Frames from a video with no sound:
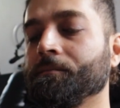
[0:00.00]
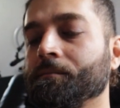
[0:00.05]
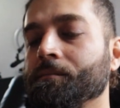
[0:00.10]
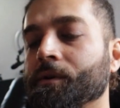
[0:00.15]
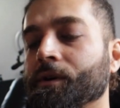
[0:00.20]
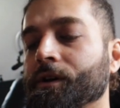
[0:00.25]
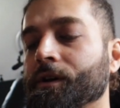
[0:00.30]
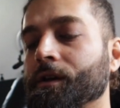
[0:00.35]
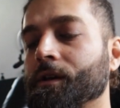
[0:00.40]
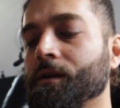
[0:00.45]

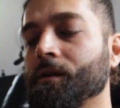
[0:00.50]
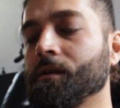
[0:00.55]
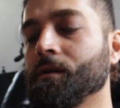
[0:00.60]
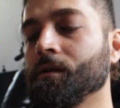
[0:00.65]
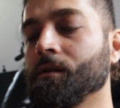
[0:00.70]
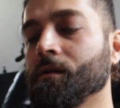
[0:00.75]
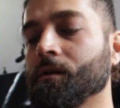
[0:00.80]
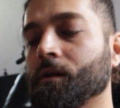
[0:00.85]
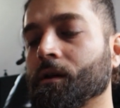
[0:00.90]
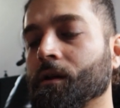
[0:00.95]
But
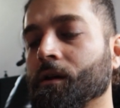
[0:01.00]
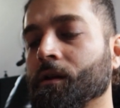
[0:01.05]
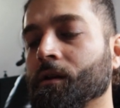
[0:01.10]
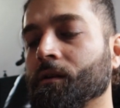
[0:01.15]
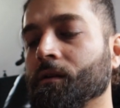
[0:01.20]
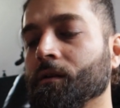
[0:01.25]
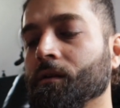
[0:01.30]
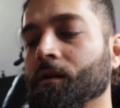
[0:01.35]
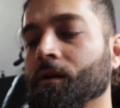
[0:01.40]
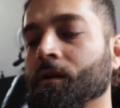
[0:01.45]

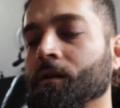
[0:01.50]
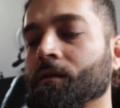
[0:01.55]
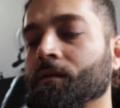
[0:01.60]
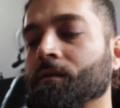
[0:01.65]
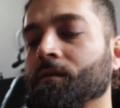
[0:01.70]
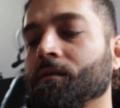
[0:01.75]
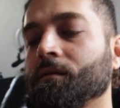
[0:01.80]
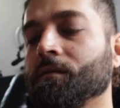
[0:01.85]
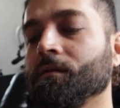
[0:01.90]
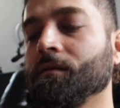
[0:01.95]
it
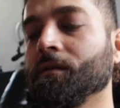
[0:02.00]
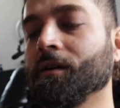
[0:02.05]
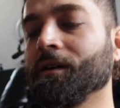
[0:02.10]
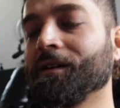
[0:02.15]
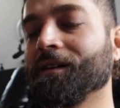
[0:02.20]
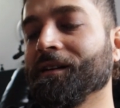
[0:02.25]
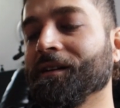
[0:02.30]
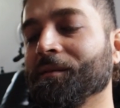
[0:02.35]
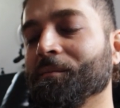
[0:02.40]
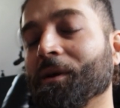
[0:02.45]

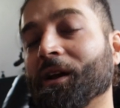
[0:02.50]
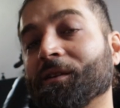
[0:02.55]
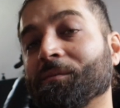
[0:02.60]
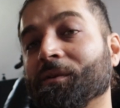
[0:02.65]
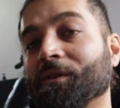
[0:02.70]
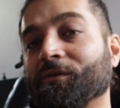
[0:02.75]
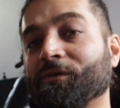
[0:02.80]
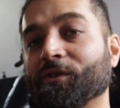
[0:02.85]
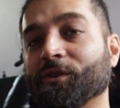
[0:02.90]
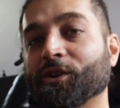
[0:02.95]
it makes
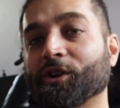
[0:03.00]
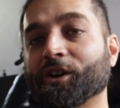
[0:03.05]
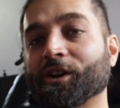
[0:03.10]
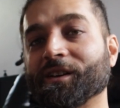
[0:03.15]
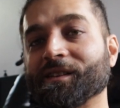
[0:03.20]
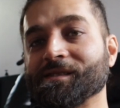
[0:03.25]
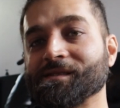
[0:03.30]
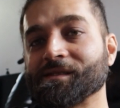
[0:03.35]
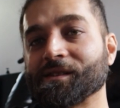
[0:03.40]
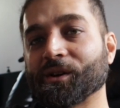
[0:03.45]
me feel
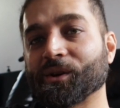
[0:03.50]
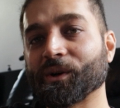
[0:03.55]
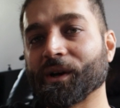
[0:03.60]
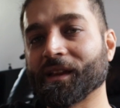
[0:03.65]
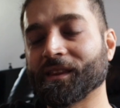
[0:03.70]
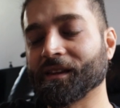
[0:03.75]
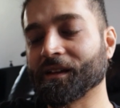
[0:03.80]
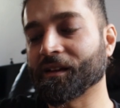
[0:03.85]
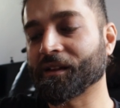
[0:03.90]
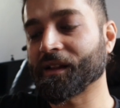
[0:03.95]
good, so I
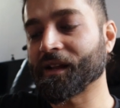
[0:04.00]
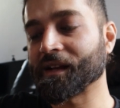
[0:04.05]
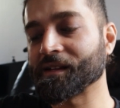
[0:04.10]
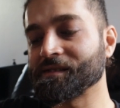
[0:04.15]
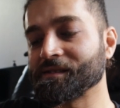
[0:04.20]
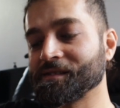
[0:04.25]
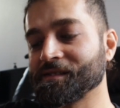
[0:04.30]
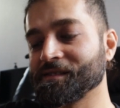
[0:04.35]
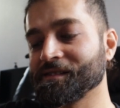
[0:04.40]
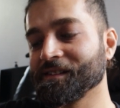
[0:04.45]
think
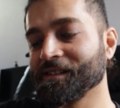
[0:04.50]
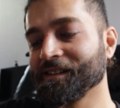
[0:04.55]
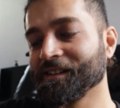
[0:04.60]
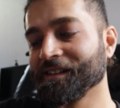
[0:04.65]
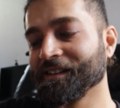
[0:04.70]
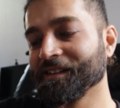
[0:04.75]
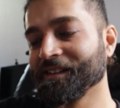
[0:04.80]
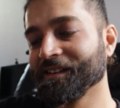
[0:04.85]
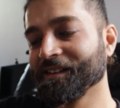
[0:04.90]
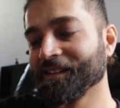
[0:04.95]
that's
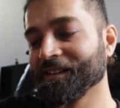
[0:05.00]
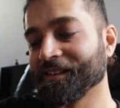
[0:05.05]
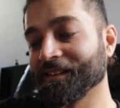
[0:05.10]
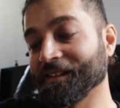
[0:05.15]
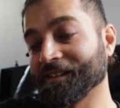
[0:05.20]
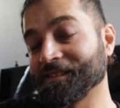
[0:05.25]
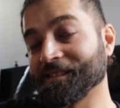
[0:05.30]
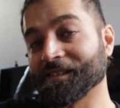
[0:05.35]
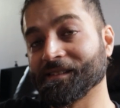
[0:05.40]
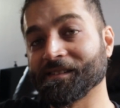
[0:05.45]

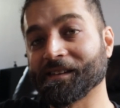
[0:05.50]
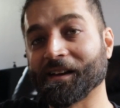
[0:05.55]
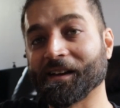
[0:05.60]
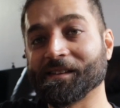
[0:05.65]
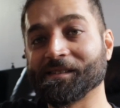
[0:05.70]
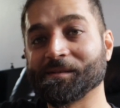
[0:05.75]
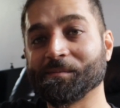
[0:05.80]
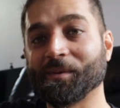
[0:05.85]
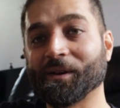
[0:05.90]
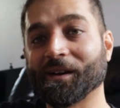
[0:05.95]
the
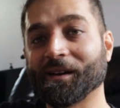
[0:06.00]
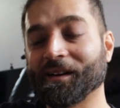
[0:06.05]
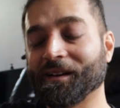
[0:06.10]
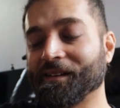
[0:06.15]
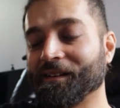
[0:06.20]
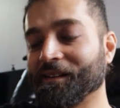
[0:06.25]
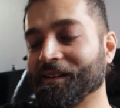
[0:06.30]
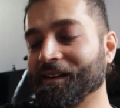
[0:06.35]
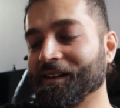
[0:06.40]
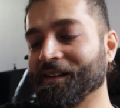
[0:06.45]
science
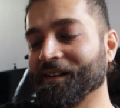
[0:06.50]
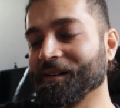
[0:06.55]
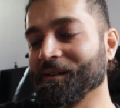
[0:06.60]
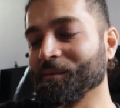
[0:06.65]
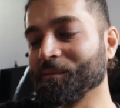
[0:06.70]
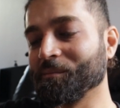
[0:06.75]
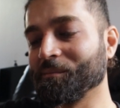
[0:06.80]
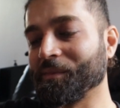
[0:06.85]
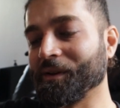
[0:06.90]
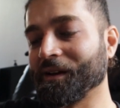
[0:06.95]
behind
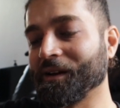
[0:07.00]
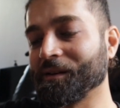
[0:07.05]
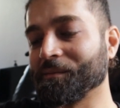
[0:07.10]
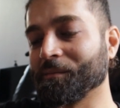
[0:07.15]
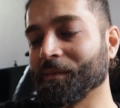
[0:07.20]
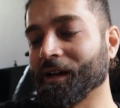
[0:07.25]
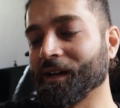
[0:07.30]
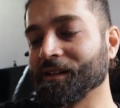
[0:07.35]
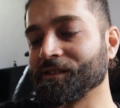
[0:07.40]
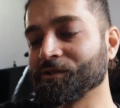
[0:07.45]

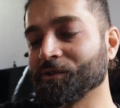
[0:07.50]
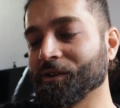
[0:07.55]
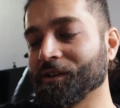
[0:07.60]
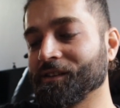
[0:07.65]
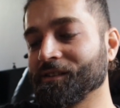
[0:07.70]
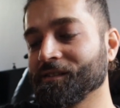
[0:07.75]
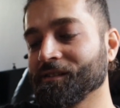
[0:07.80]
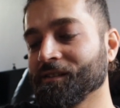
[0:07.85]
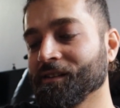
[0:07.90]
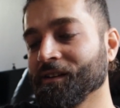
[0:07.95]
my
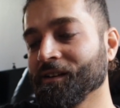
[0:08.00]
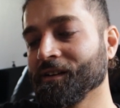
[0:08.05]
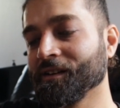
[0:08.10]
choice.